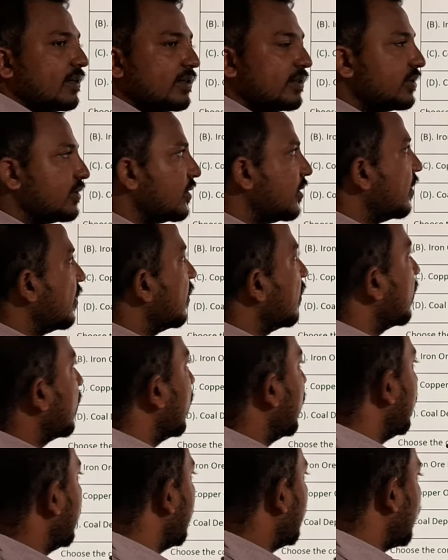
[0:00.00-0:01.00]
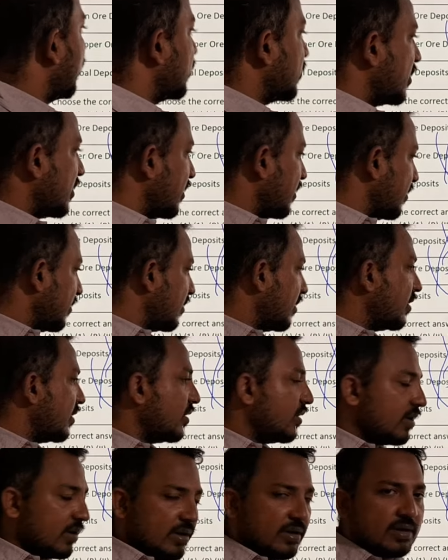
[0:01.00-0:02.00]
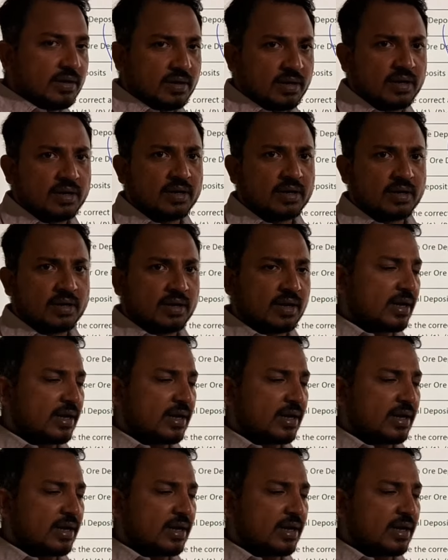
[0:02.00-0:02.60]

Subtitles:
So coal deposition in